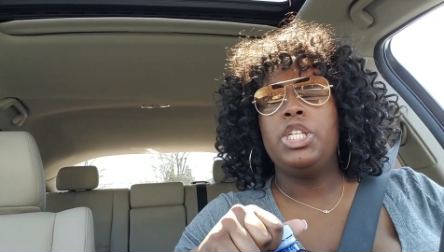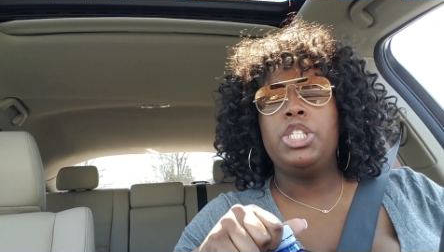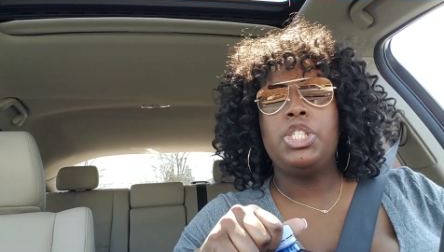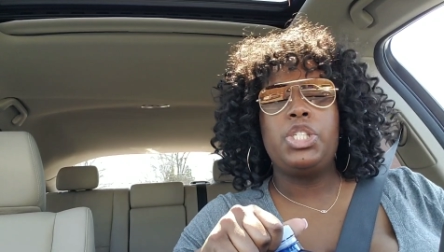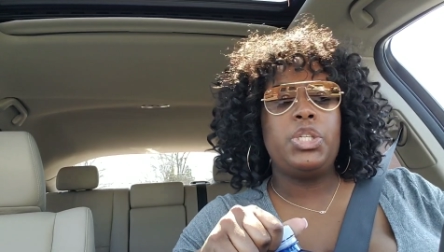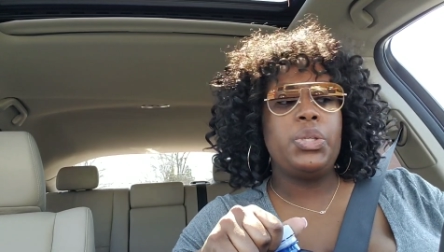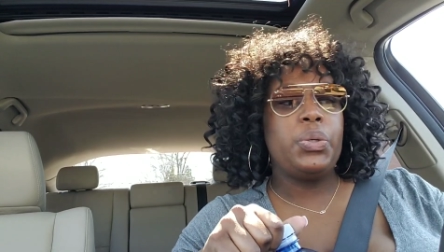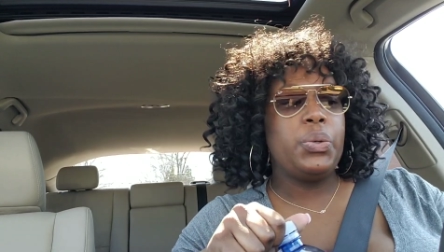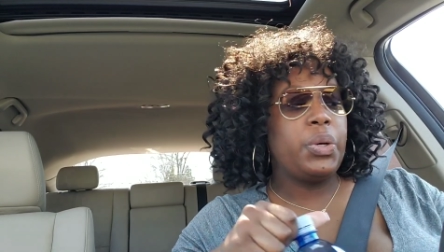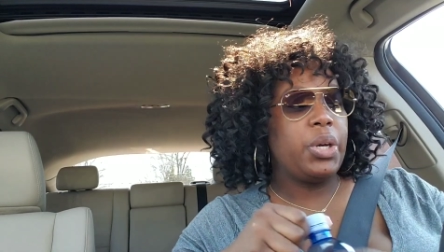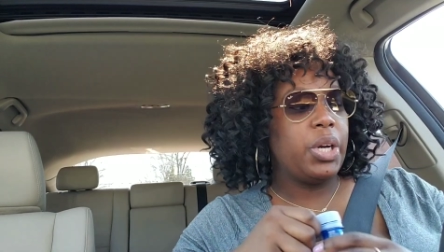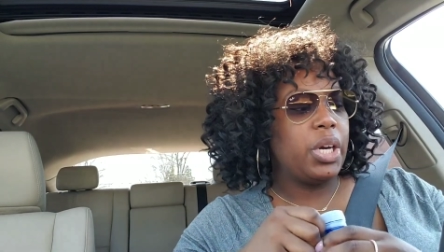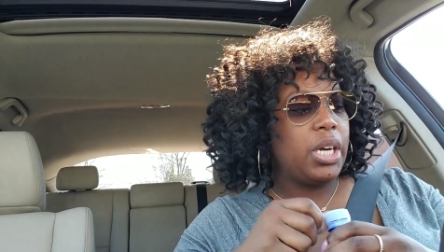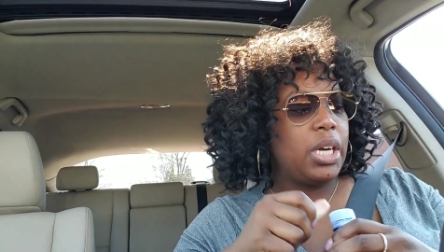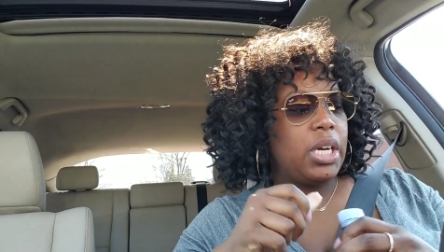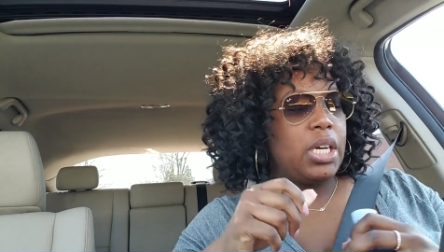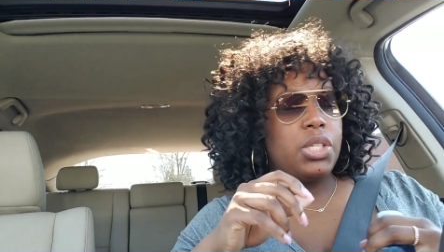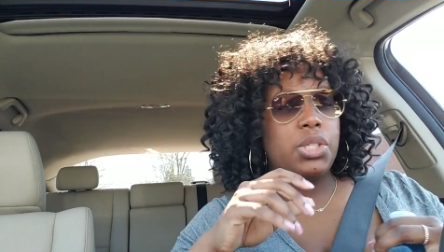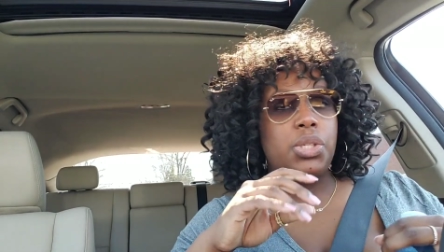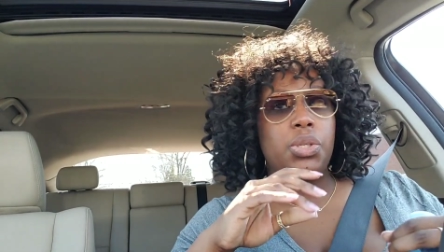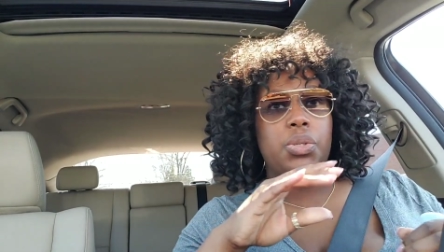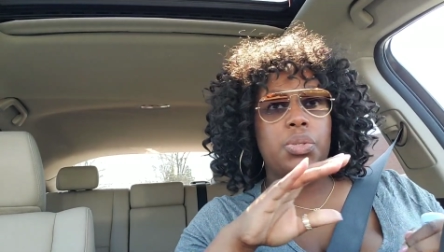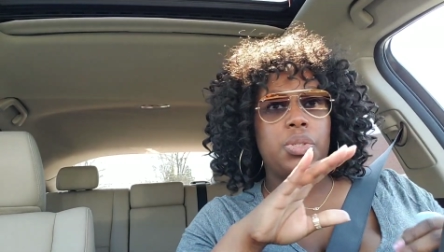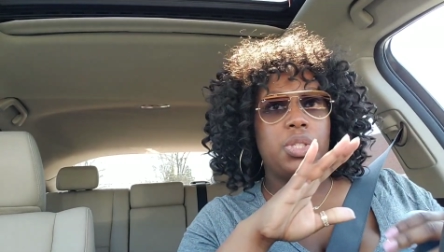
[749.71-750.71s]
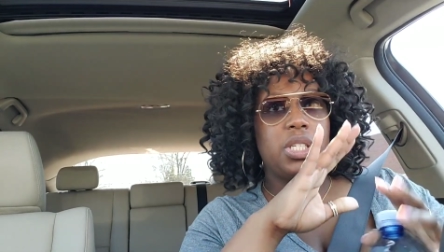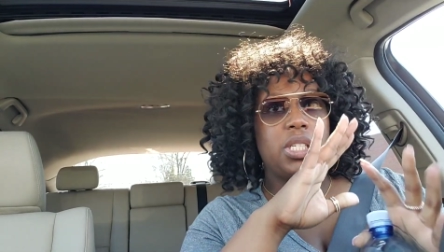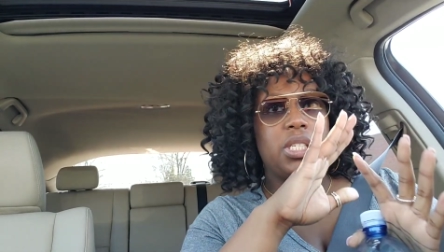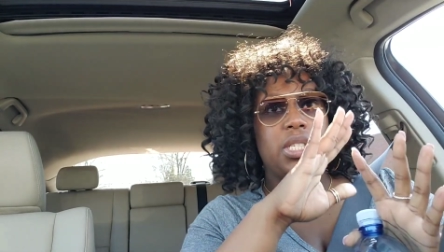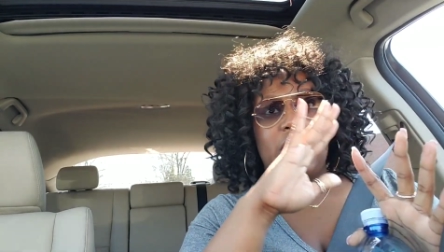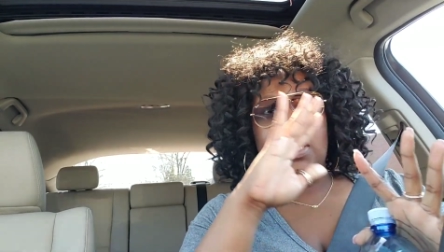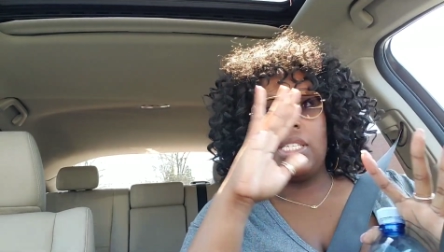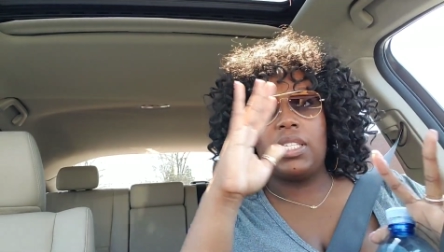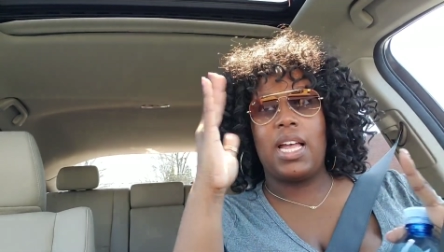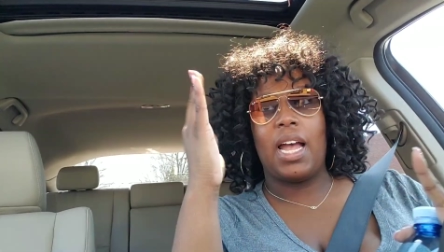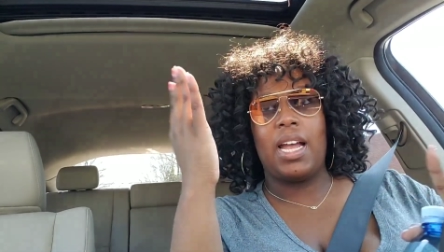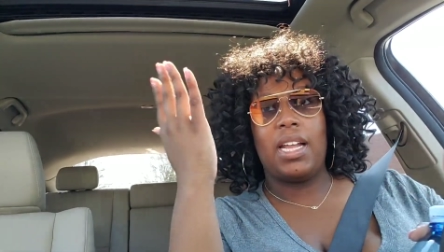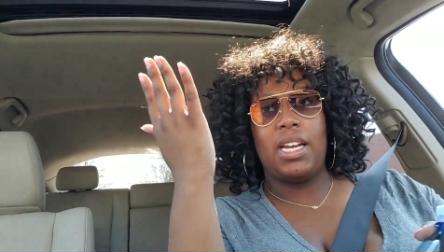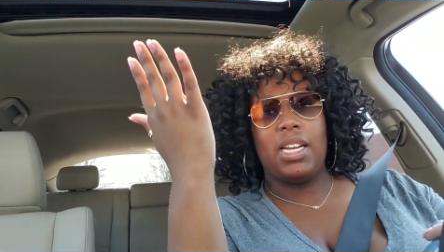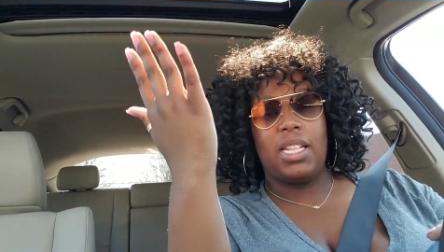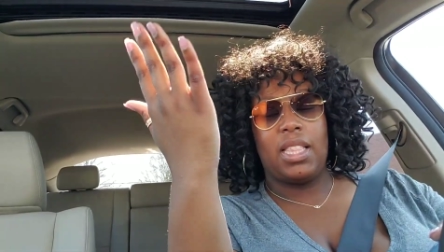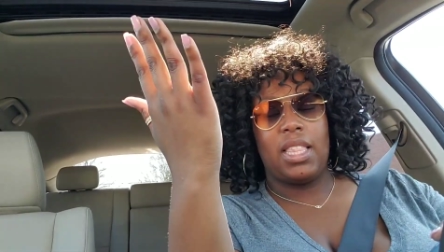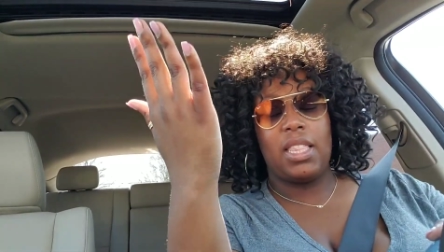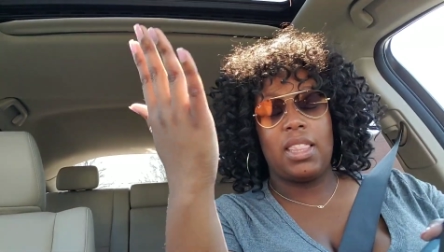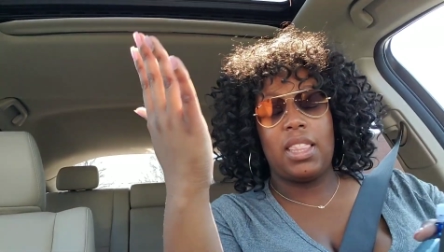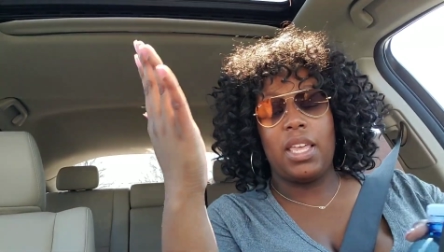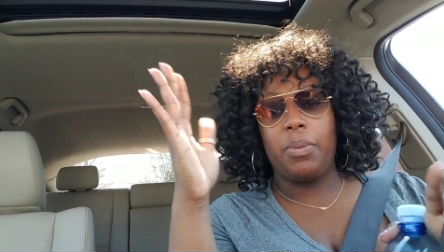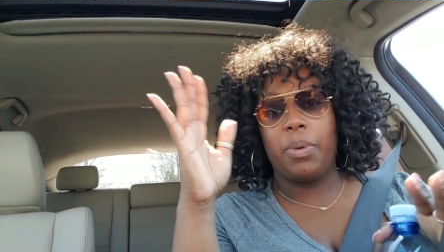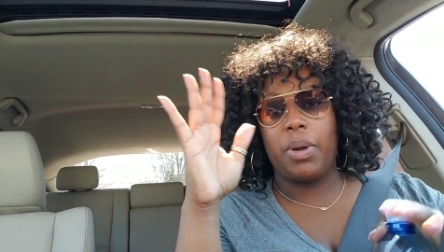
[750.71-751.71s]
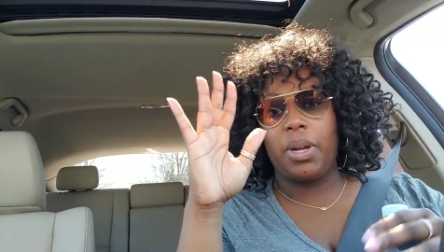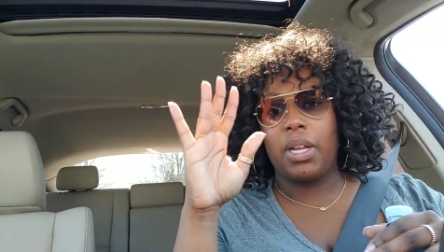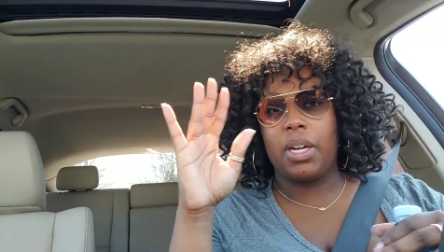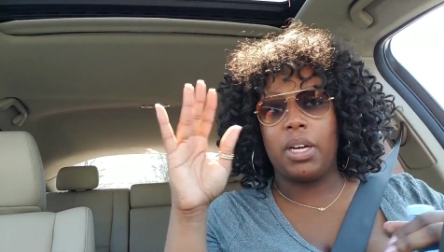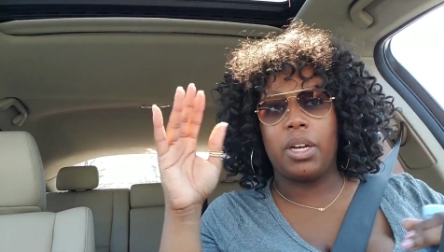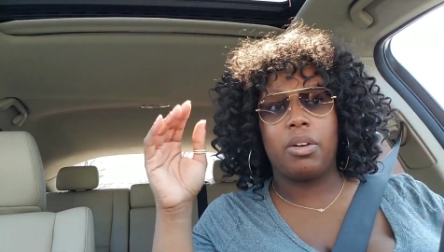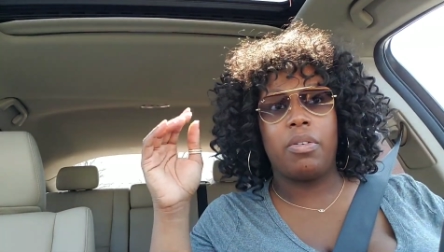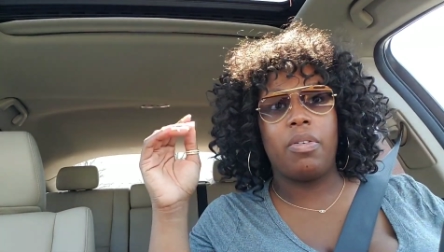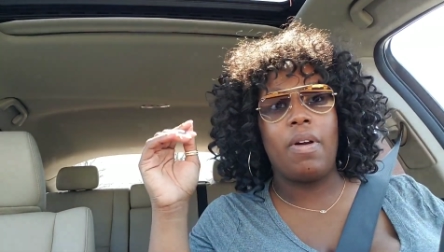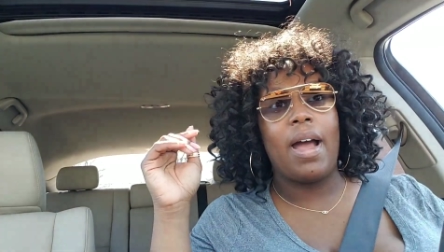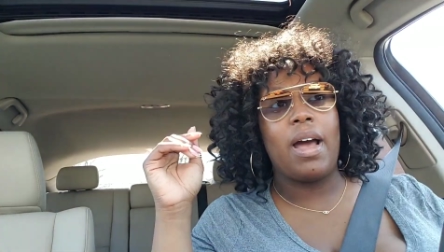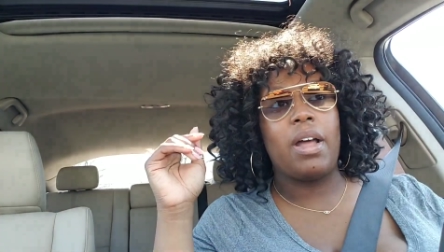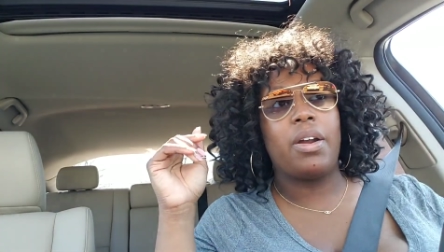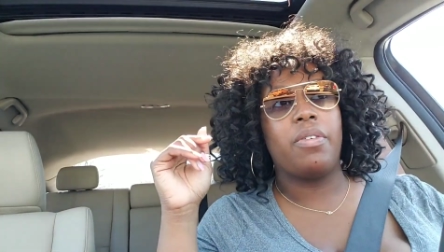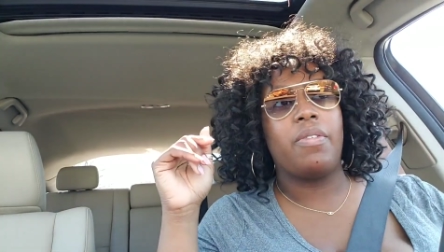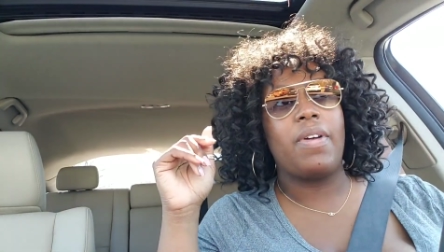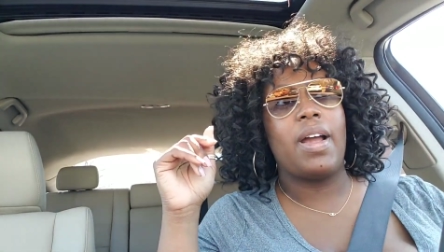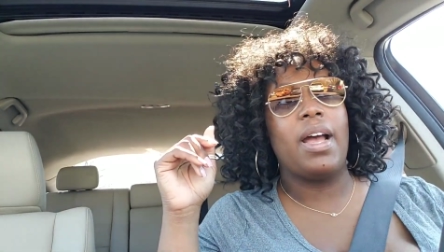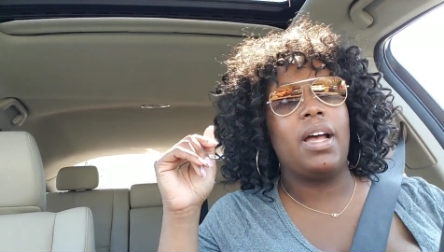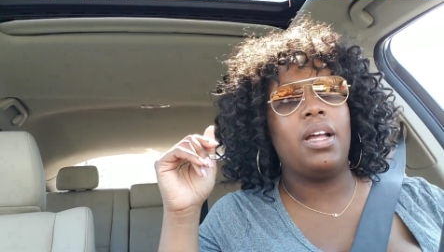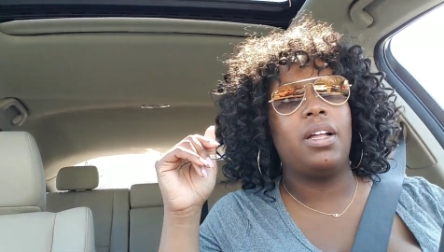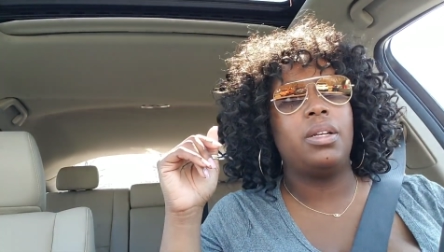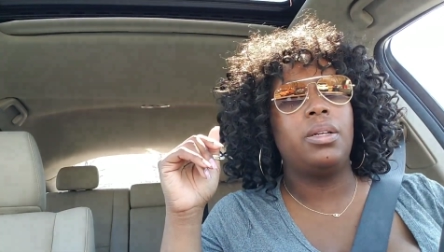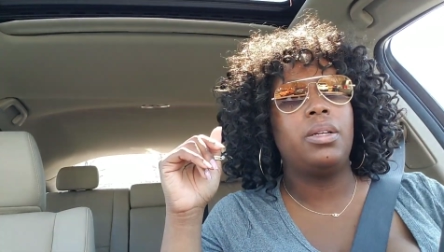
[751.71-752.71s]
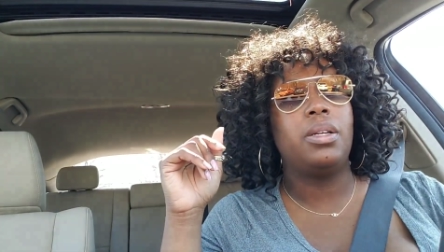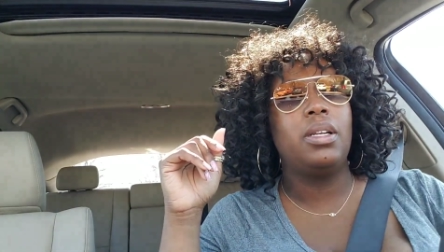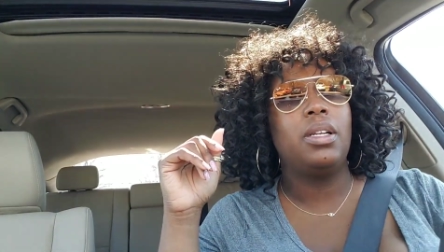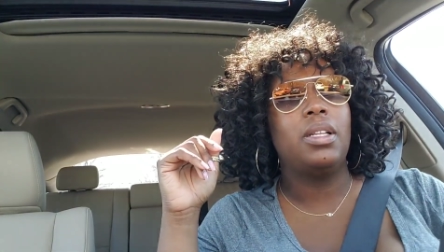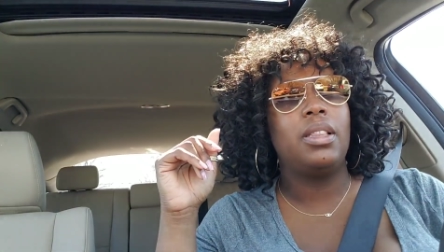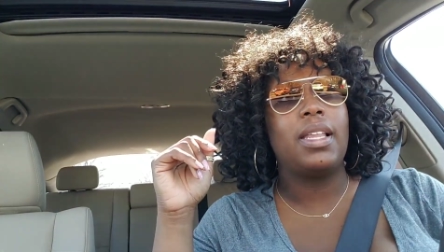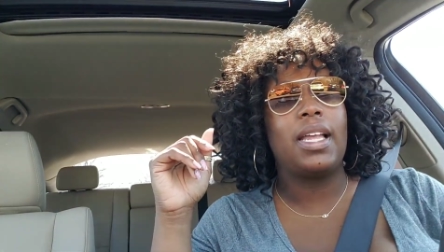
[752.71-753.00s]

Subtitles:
two girls who just decided that they were going to crowd around